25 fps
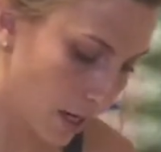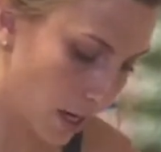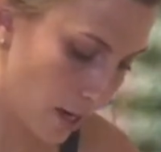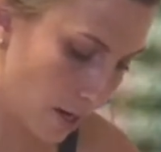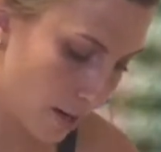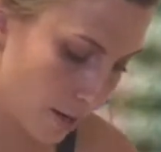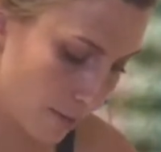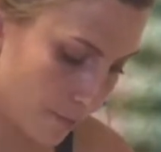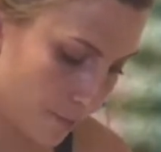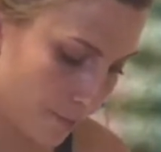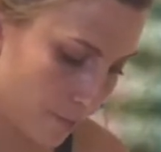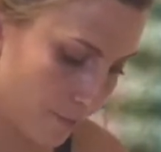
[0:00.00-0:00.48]

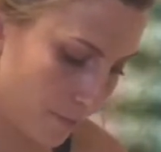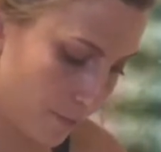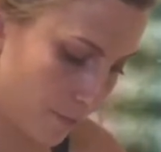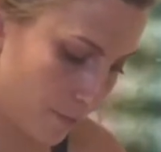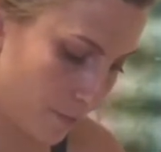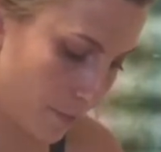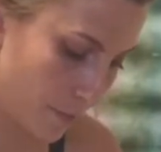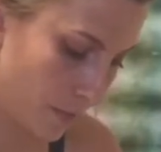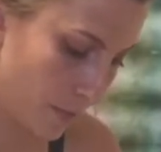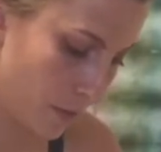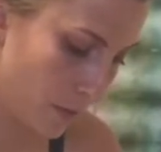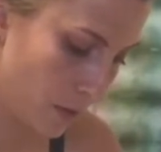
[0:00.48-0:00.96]
up
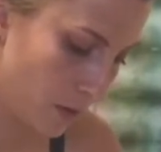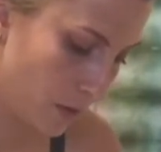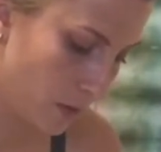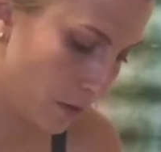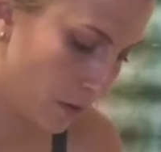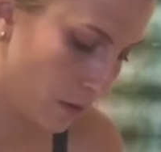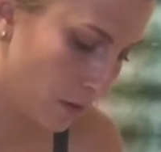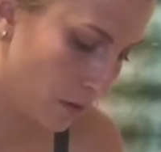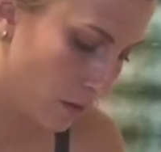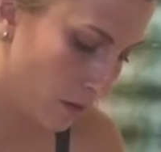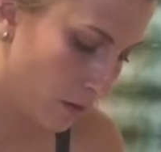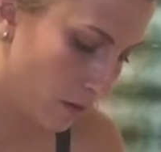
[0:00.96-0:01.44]

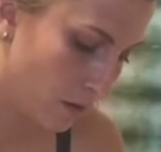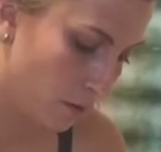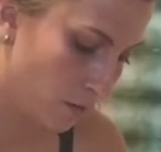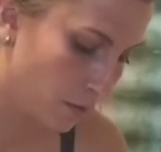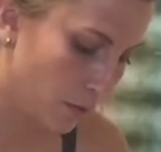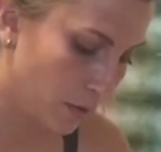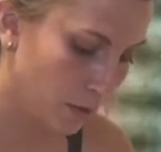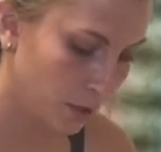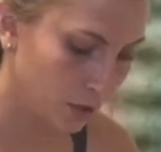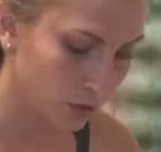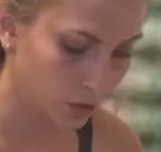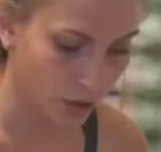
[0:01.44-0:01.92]

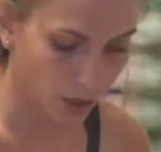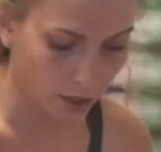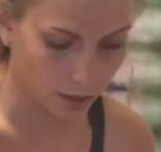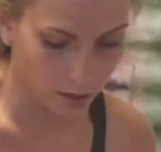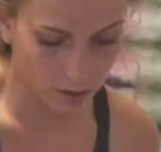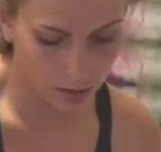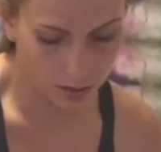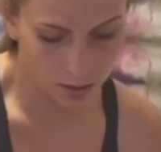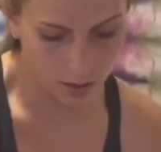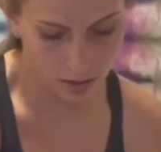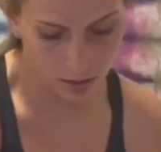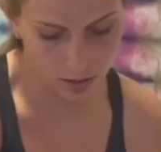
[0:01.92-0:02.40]
with each
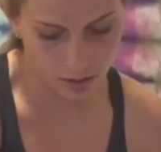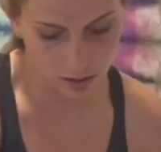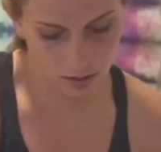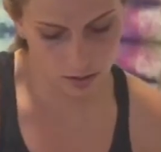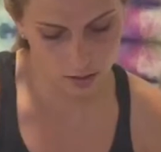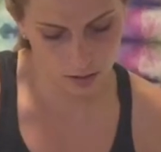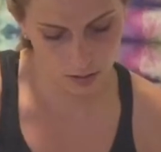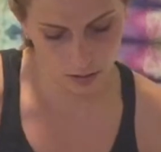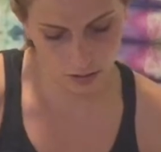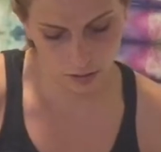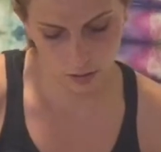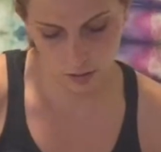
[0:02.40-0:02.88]
other,
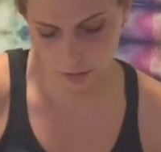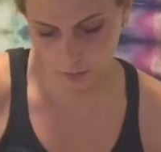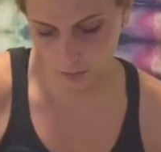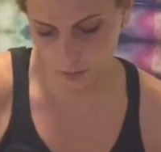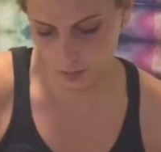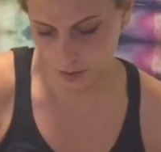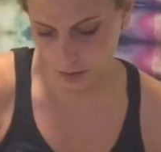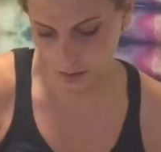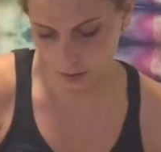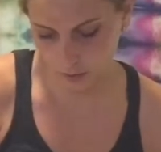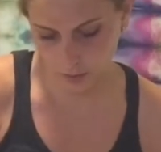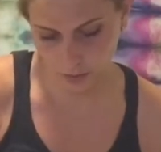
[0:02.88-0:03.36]
so you don't
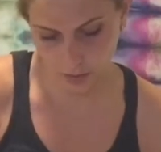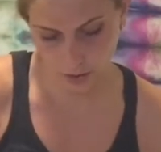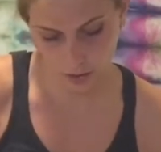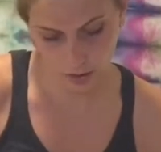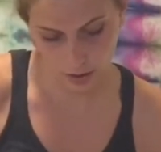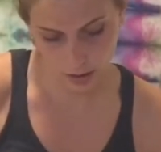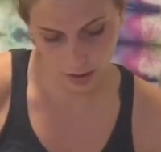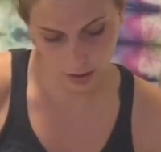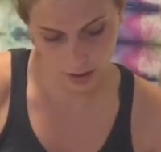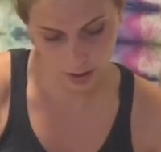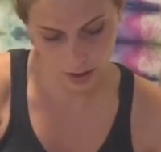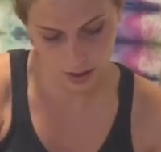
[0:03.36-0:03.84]
want it to be
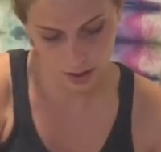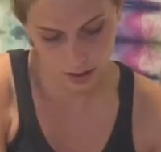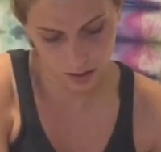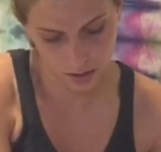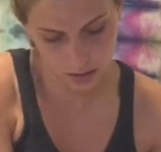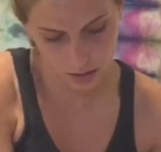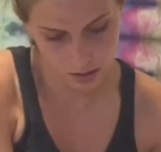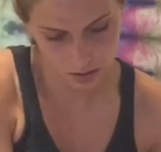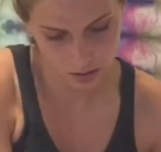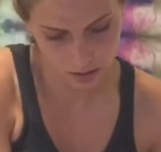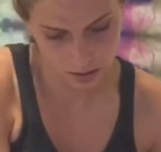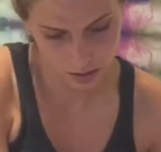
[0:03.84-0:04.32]

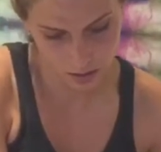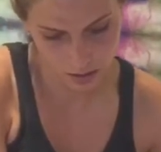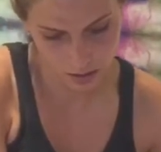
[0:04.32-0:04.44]
crooked.